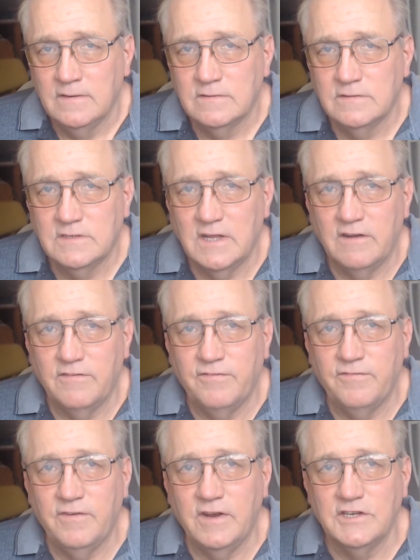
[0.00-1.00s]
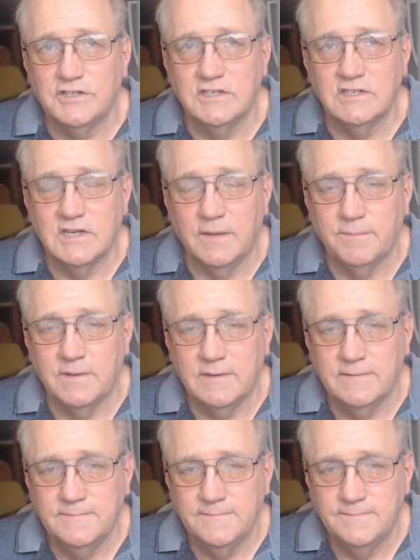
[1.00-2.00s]
So instead of finishing something,
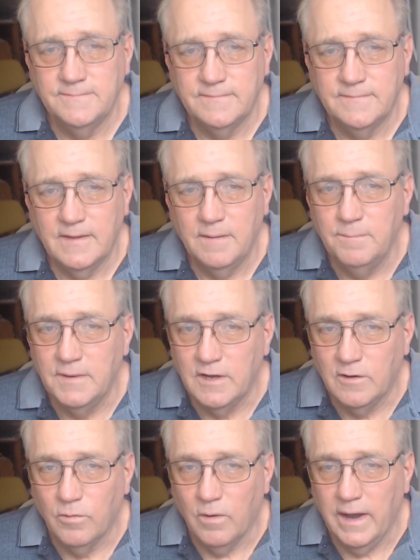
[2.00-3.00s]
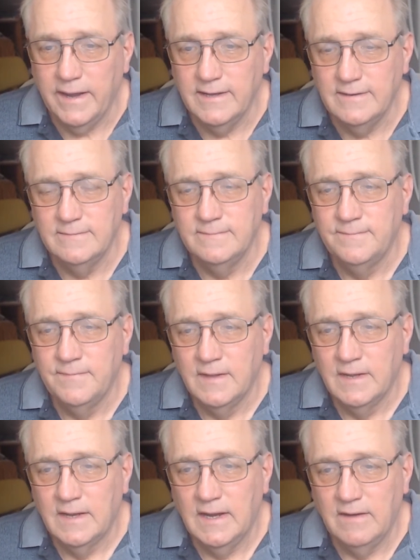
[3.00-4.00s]
being quiet,
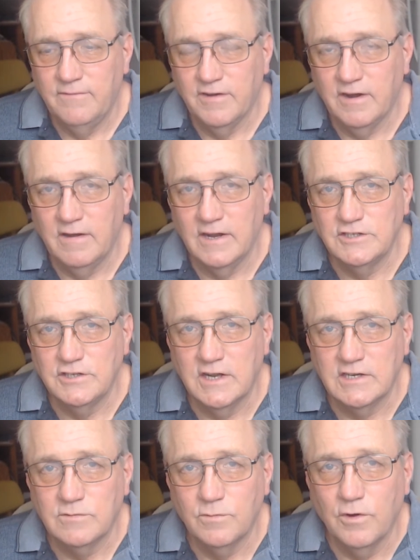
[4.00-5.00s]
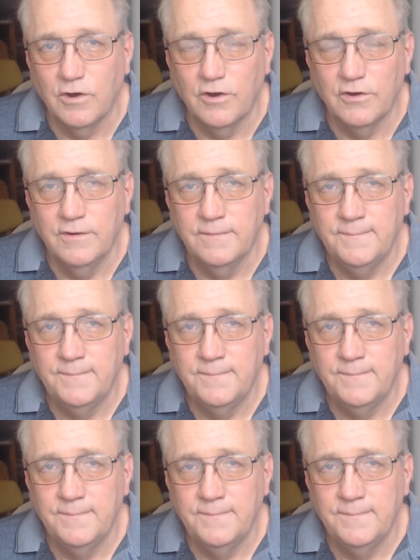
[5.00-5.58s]
and figuring out your next word,